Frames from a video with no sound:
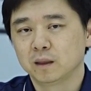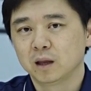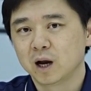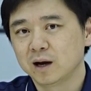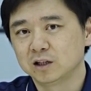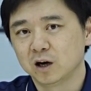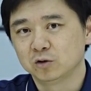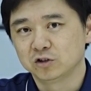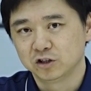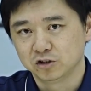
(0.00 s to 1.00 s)
High tunnel
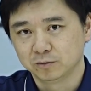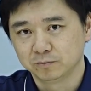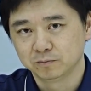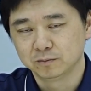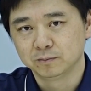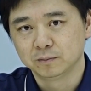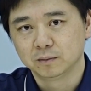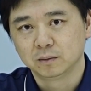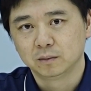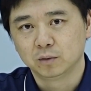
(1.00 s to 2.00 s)
system.
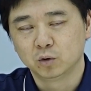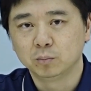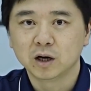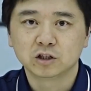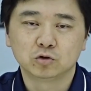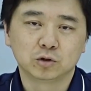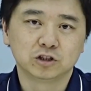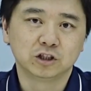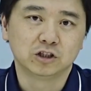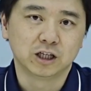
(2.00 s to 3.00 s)
Your biggest
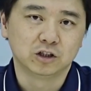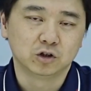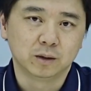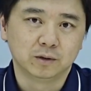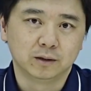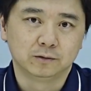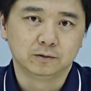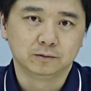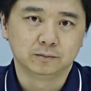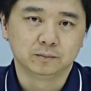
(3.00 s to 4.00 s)
risk is heat trapping.
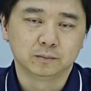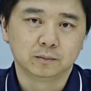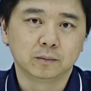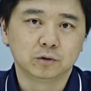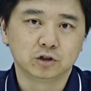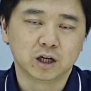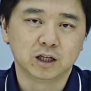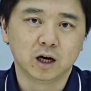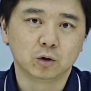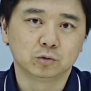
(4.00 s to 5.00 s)
Shade
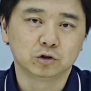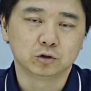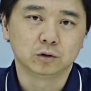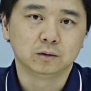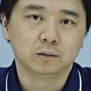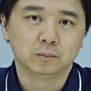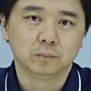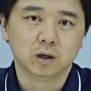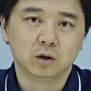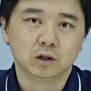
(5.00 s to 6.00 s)
helps,
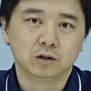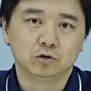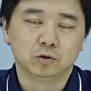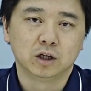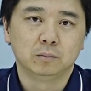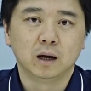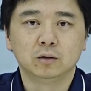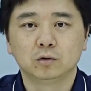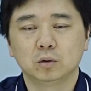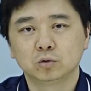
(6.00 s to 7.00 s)
but only if you keep
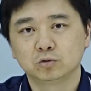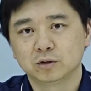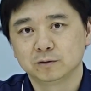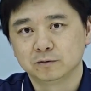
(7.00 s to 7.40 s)
airflow moving.